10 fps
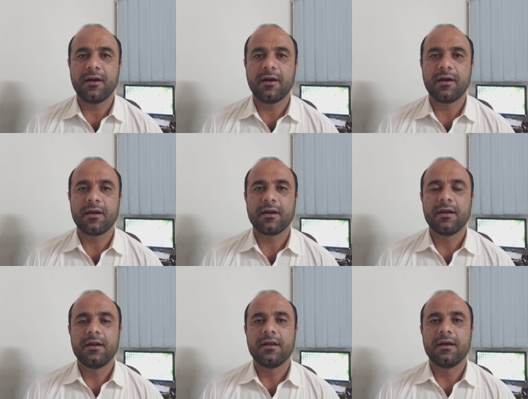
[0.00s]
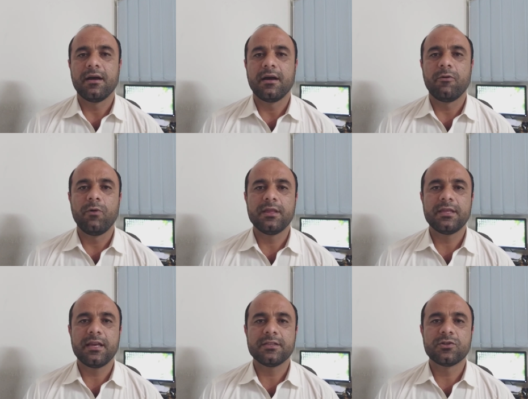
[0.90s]
or uh, when
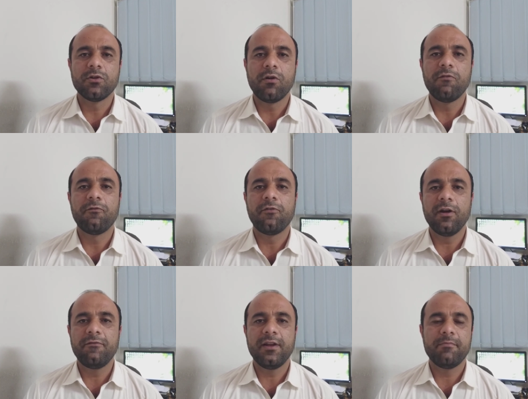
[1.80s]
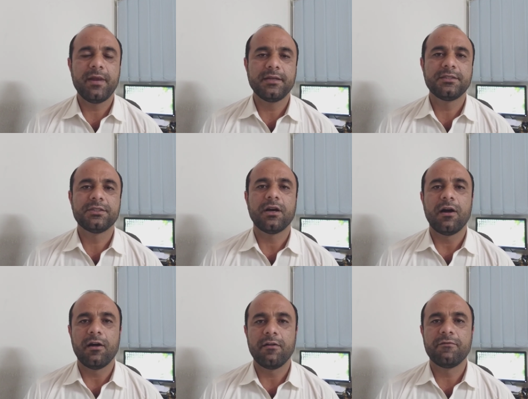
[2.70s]
there is no fulfillment
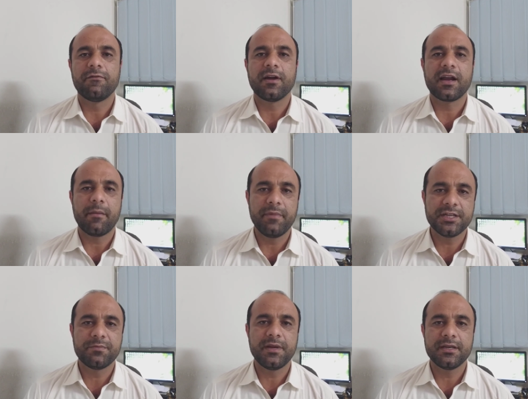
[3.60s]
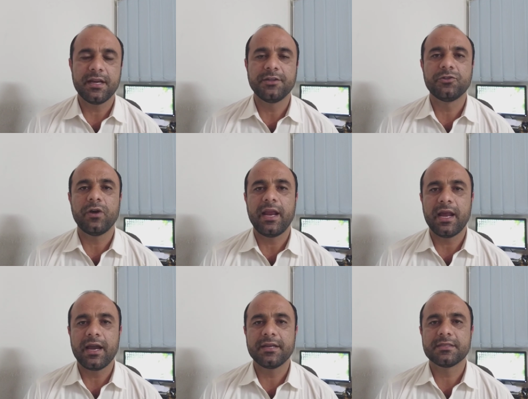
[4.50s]
of commitment into
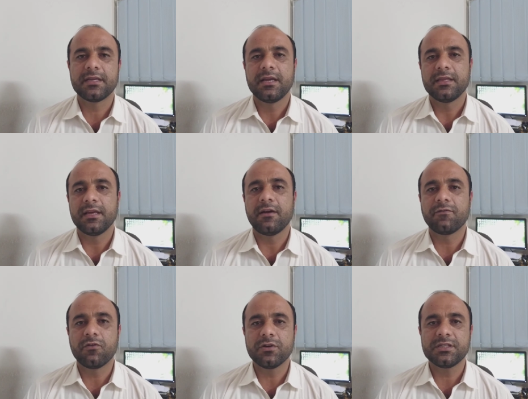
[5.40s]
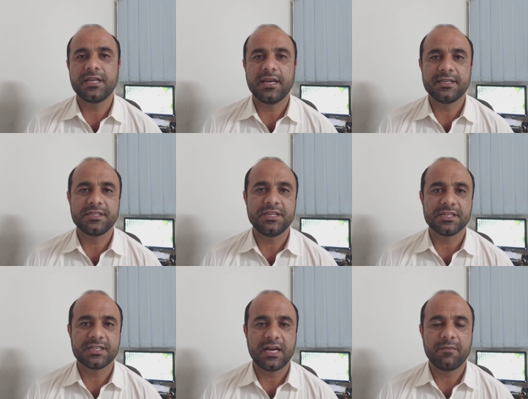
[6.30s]
alliance, then of course there is
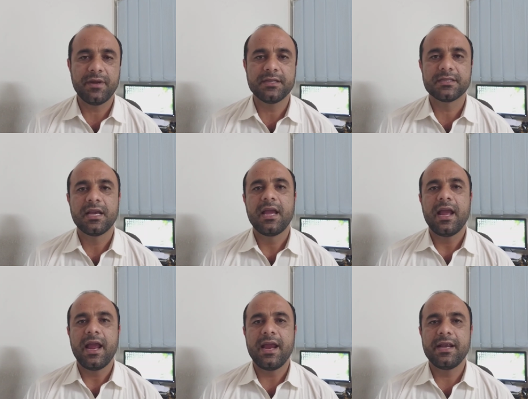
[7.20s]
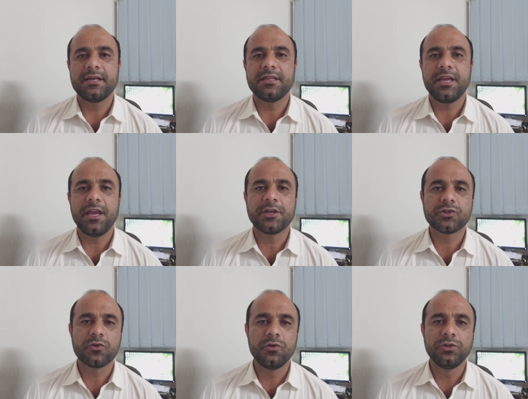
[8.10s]
disturbance and the
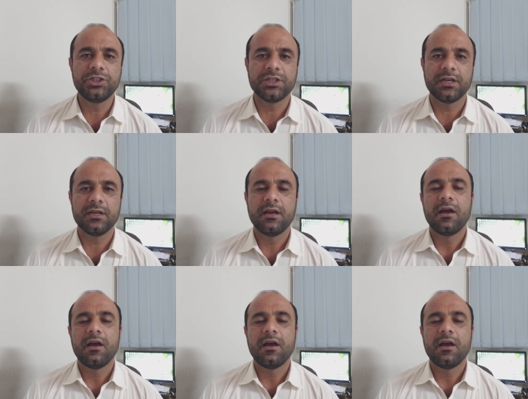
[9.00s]
exclusion